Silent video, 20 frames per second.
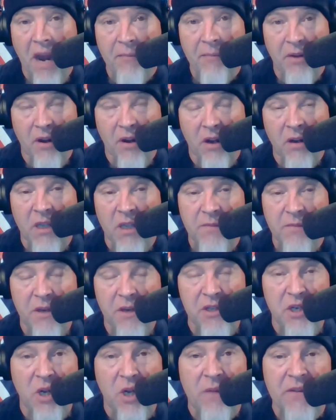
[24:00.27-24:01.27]
or not,
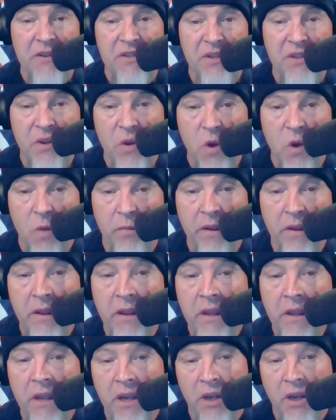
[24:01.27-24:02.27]
especially on the tube.
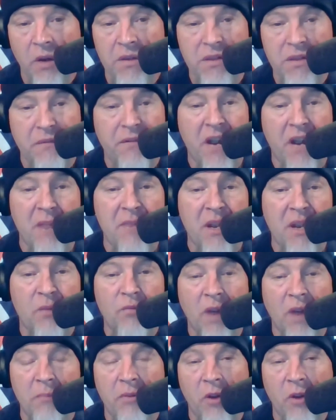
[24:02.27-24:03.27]
You can also find me on
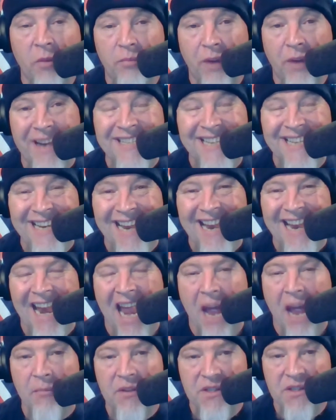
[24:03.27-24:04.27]
Rumble, Brighton, and
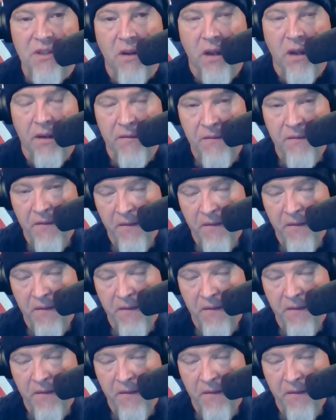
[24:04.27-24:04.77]
Amazon.